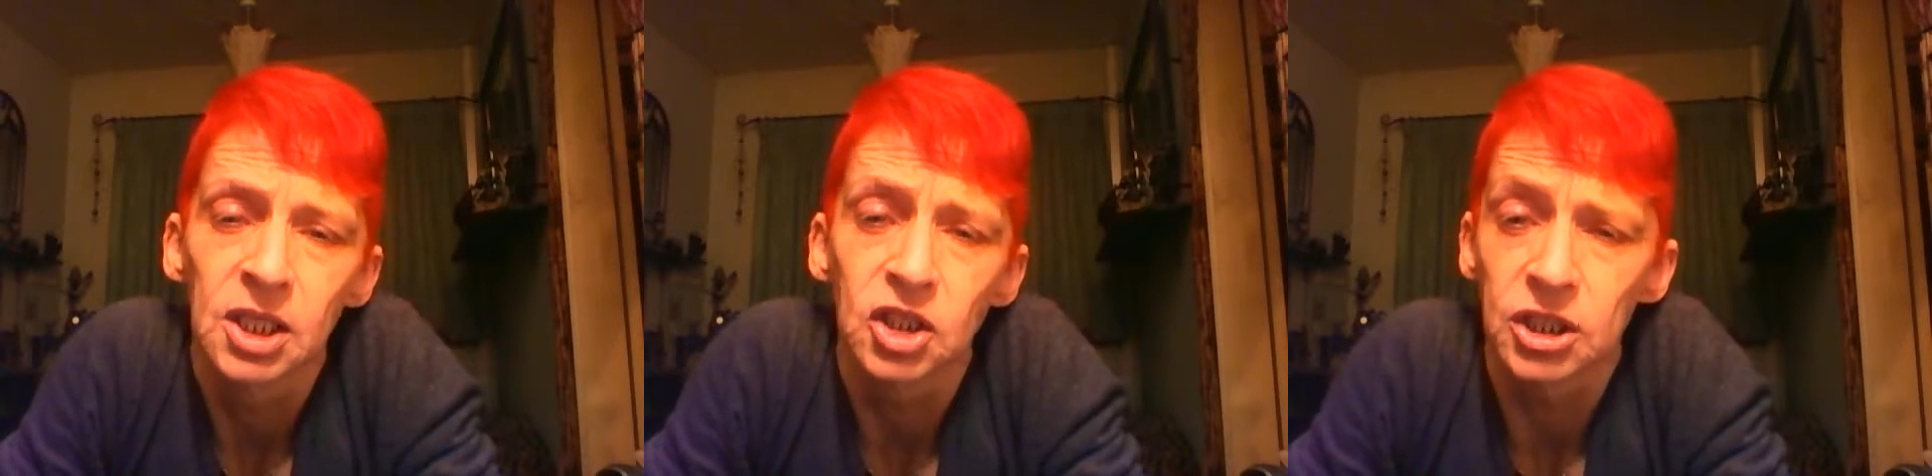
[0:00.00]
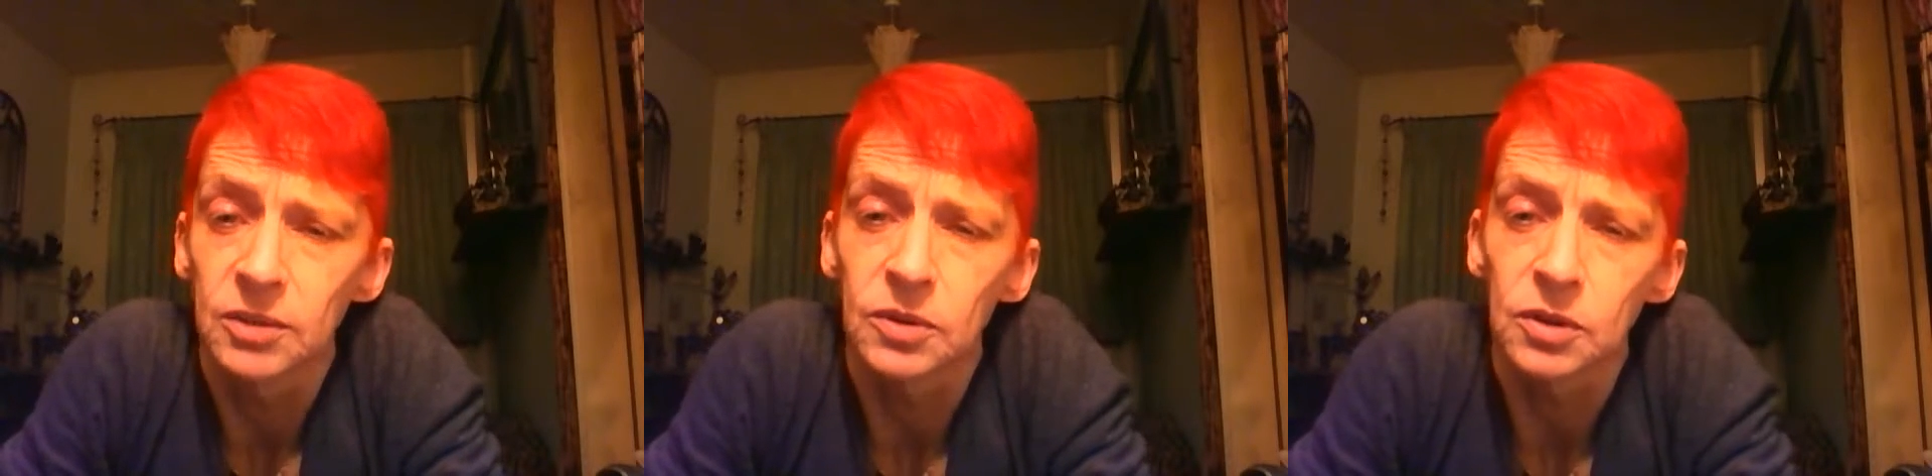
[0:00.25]

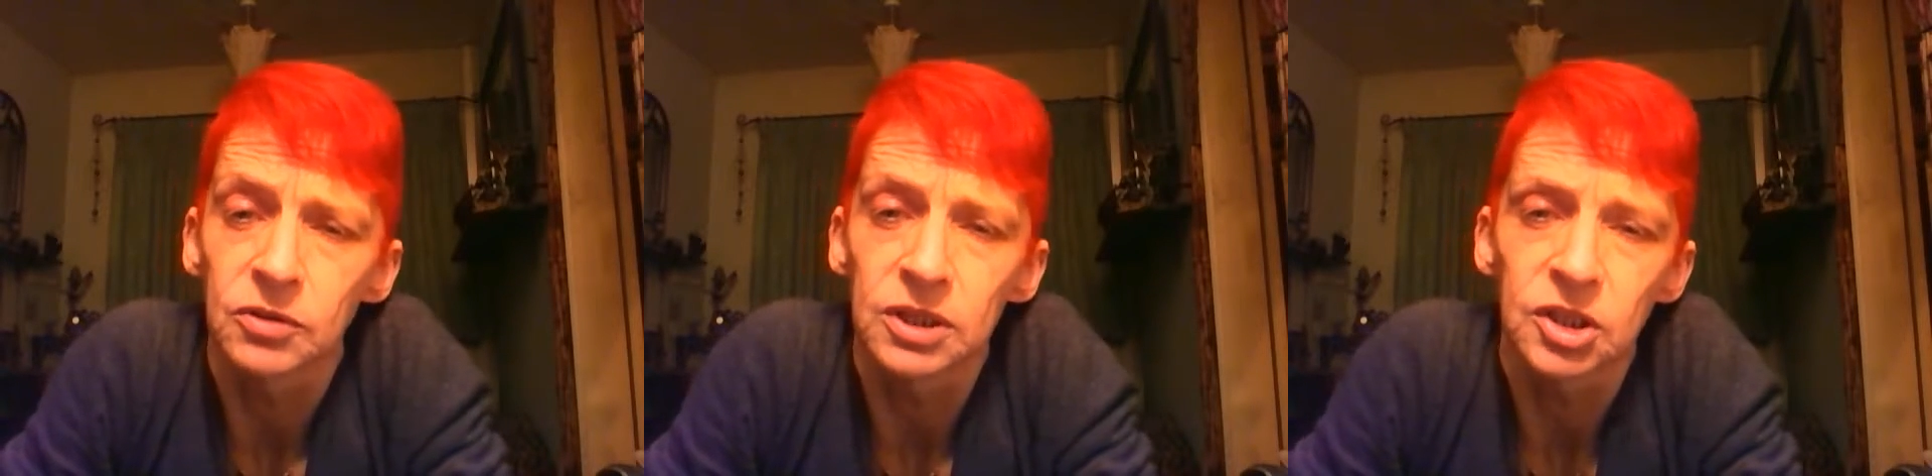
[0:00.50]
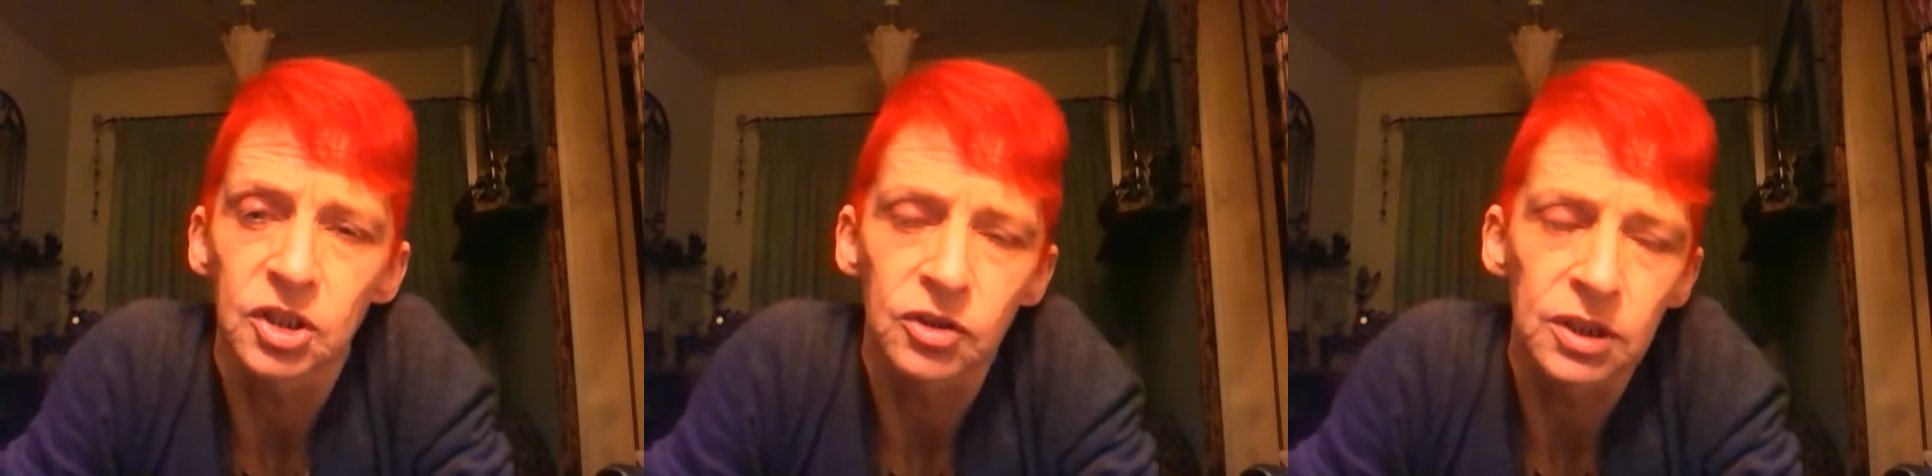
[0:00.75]
Sheepdog
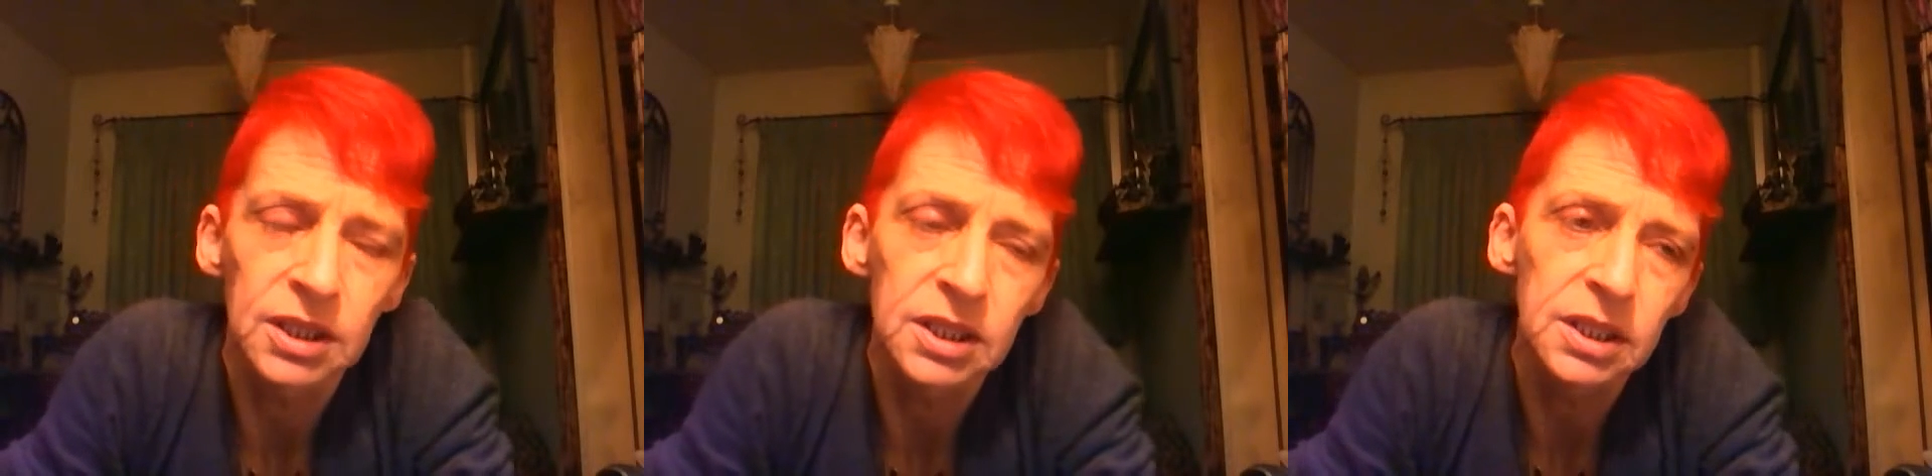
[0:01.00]
Registry.